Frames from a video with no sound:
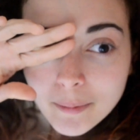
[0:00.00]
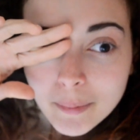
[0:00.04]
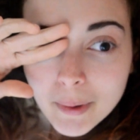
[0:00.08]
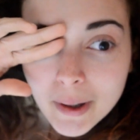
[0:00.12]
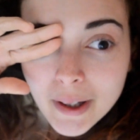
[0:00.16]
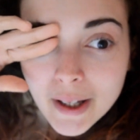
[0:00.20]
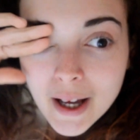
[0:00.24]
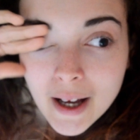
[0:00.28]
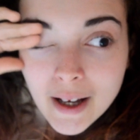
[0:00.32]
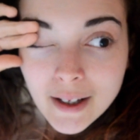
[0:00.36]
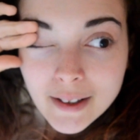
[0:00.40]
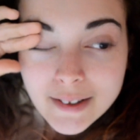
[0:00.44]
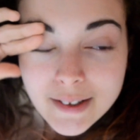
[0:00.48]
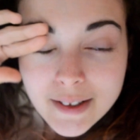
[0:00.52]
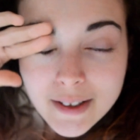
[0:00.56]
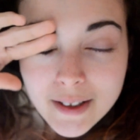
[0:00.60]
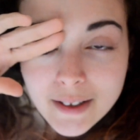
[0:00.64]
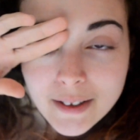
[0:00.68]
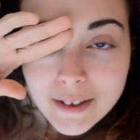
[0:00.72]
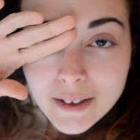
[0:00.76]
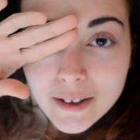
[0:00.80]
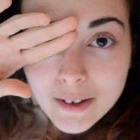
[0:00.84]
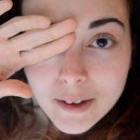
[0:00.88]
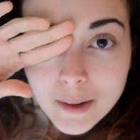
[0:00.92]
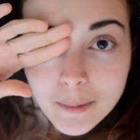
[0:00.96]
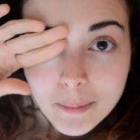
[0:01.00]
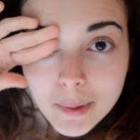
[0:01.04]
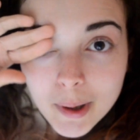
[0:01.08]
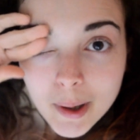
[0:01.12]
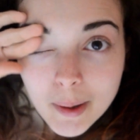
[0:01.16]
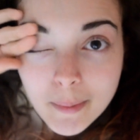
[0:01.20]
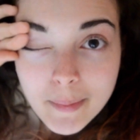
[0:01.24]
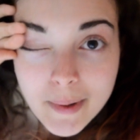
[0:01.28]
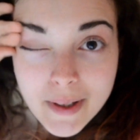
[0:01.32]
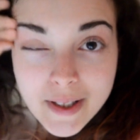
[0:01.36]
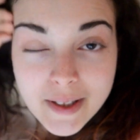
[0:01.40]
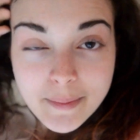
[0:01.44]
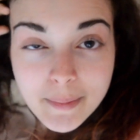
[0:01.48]
by accident, not on
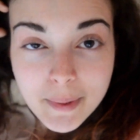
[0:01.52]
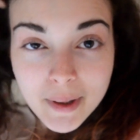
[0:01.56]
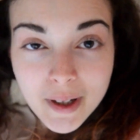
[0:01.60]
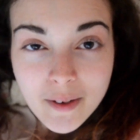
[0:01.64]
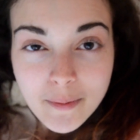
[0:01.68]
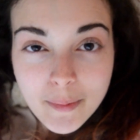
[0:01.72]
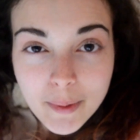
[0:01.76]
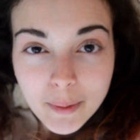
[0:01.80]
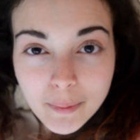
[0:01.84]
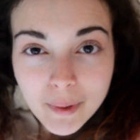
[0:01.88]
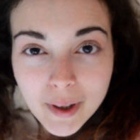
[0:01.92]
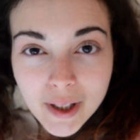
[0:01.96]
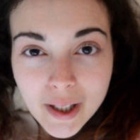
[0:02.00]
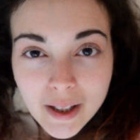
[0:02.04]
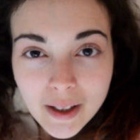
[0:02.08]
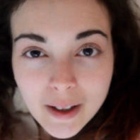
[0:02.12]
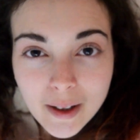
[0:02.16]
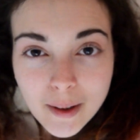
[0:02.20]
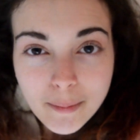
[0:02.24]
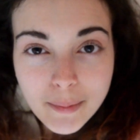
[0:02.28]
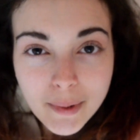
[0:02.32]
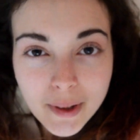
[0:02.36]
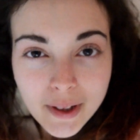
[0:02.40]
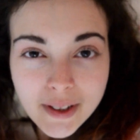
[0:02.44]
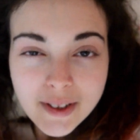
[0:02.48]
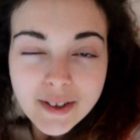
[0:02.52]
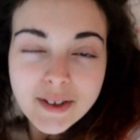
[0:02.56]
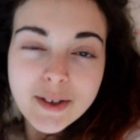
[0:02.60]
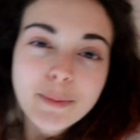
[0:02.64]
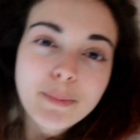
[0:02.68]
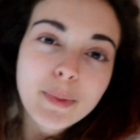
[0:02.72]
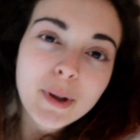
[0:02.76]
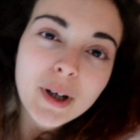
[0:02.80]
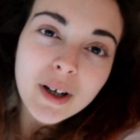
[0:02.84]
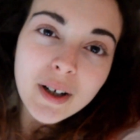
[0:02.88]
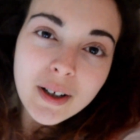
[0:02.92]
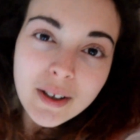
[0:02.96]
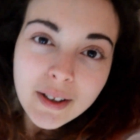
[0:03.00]
purpose, but I've been waking up like
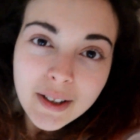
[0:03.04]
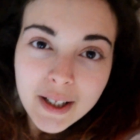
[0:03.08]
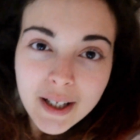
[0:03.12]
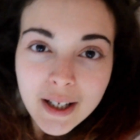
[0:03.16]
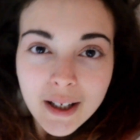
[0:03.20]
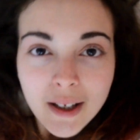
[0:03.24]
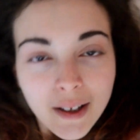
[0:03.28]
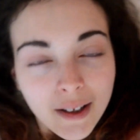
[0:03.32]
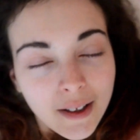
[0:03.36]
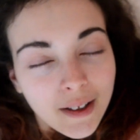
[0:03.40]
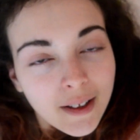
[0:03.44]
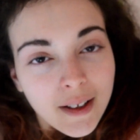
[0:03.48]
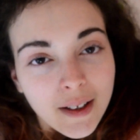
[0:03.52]
super early,